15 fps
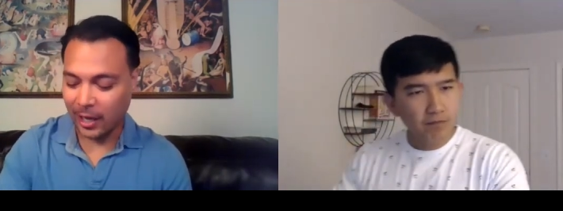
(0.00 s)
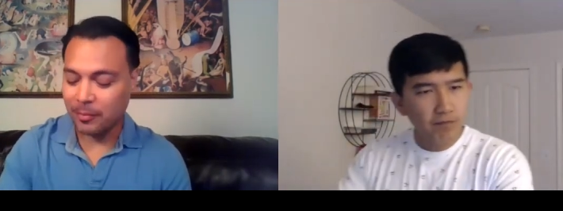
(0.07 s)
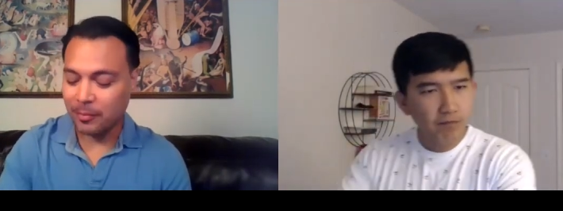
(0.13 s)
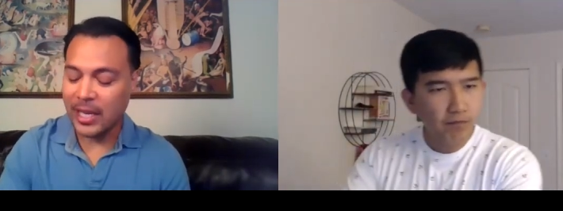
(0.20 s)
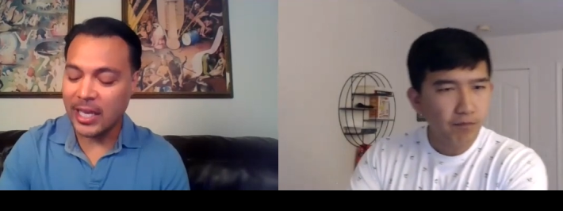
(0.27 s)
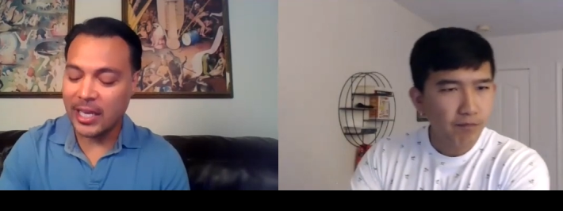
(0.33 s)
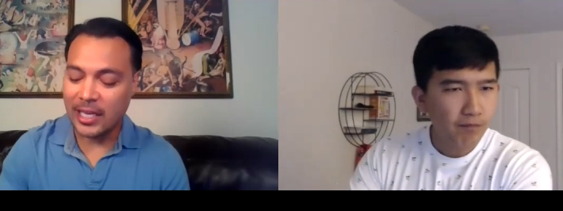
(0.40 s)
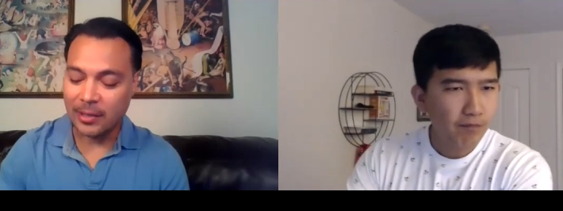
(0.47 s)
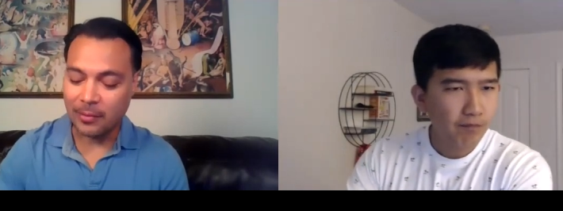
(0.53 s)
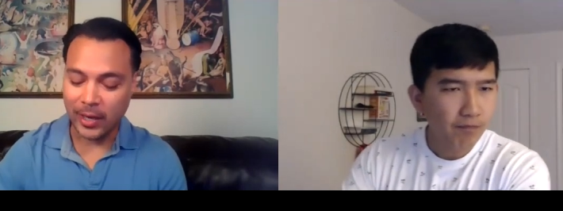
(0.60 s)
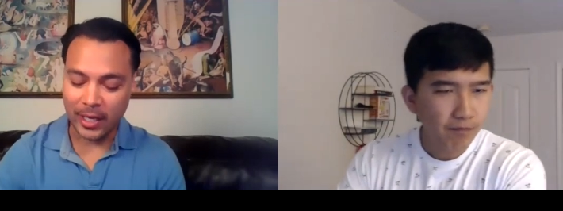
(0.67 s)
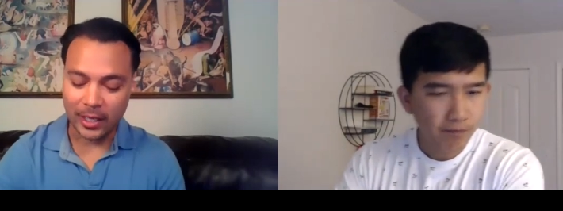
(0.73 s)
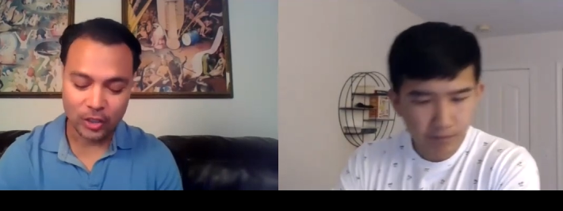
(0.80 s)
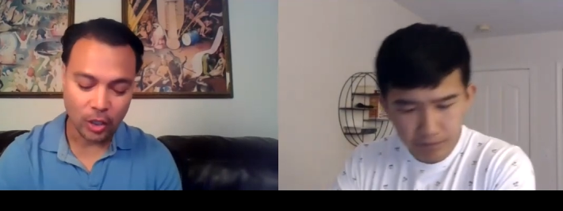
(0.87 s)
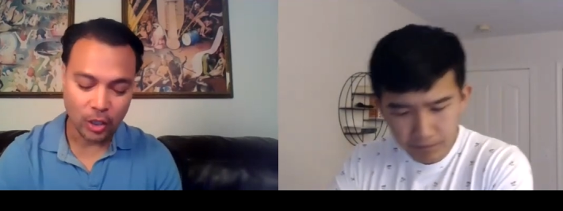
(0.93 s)
Speaker 1: Um,
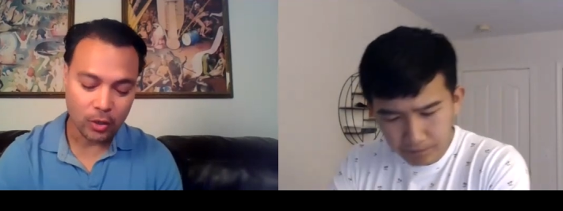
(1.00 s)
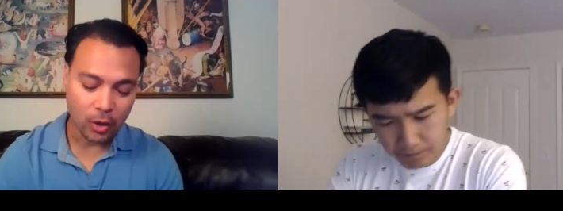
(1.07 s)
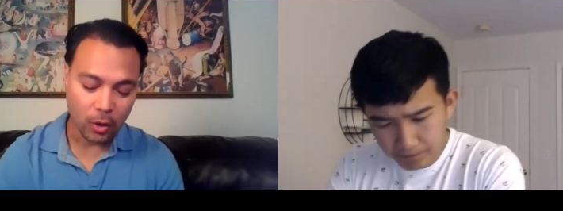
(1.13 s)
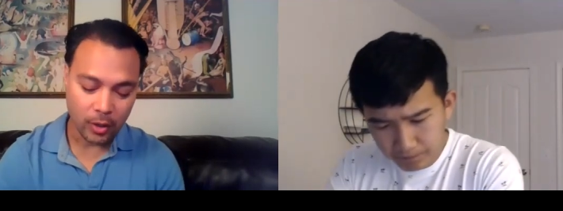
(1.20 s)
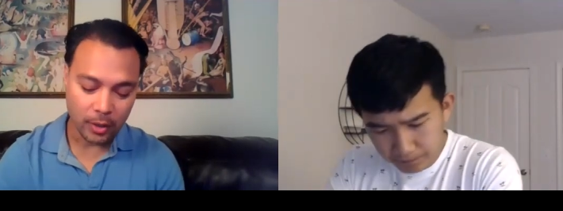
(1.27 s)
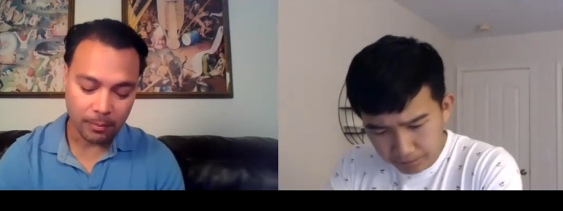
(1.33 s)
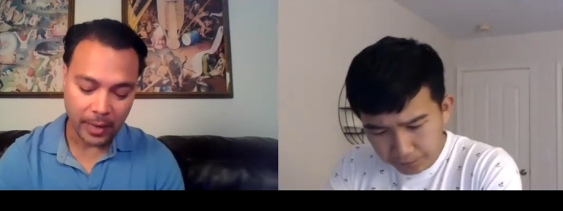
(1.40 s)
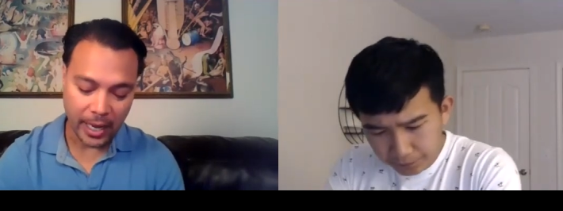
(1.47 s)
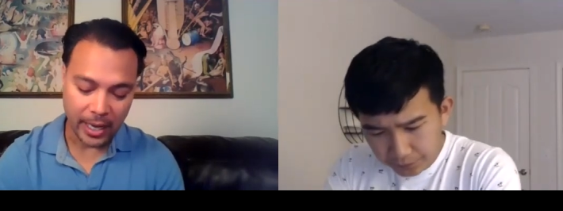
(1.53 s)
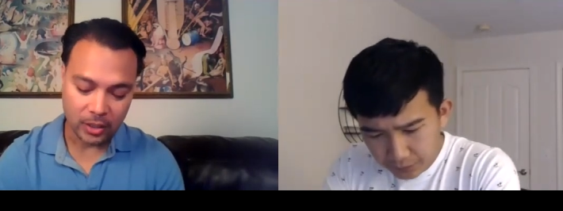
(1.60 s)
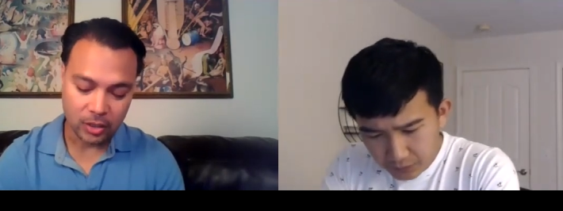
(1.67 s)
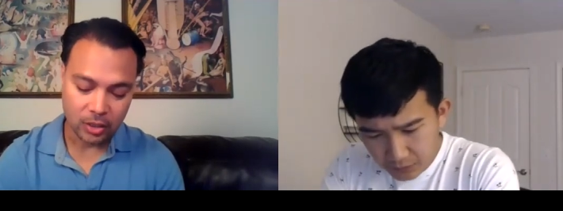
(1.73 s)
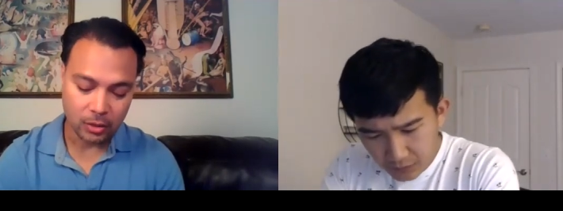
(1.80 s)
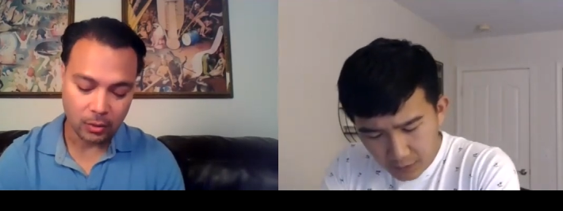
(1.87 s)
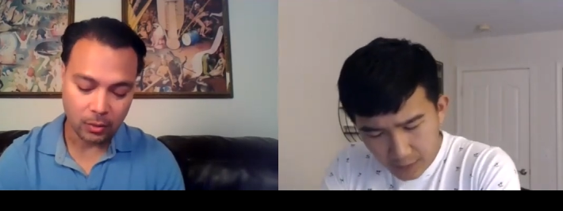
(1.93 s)
anyway, so going
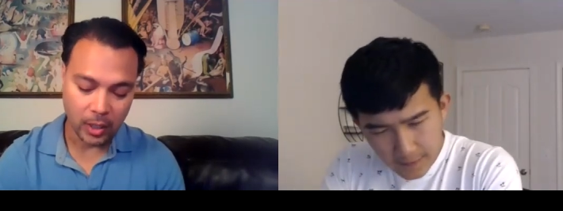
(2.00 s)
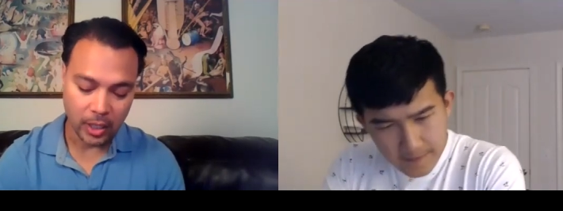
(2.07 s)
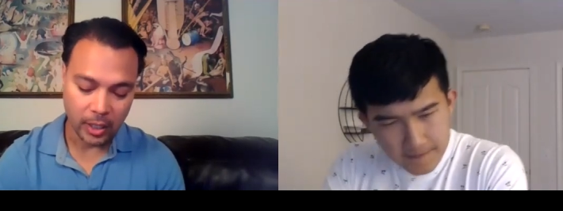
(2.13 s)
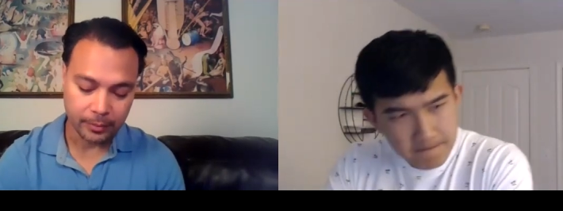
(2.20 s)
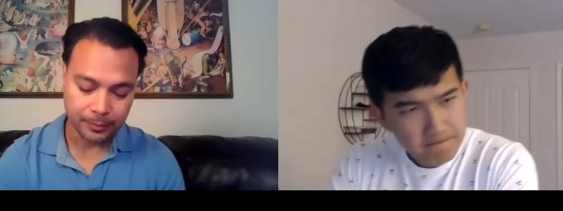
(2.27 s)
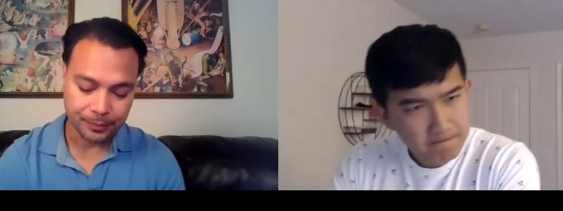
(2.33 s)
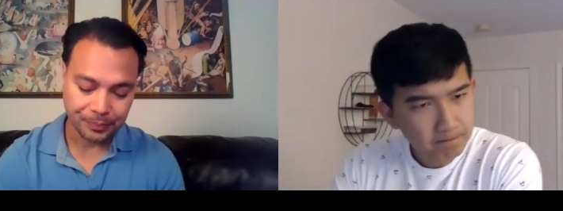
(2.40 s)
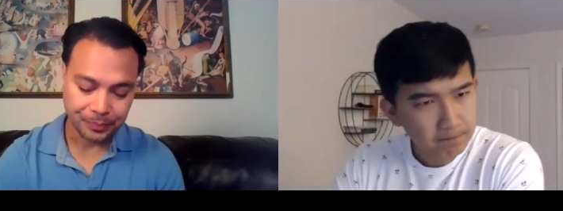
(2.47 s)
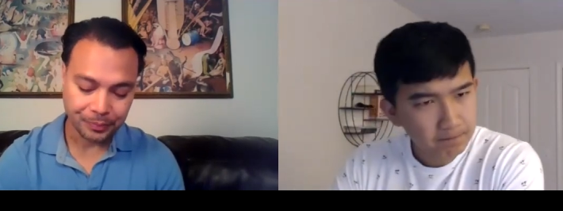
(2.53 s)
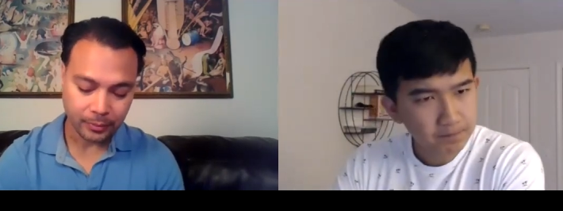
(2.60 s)
back to um,